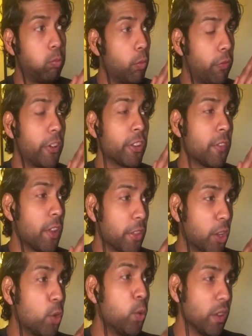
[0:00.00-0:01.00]
First of all, the
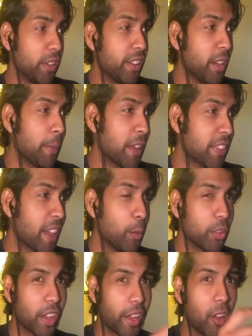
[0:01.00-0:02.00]
coolest thing about that
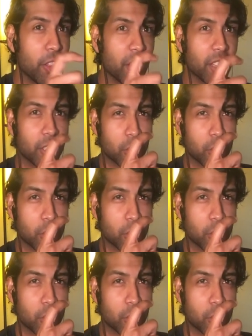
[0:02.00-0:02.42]
was like all the little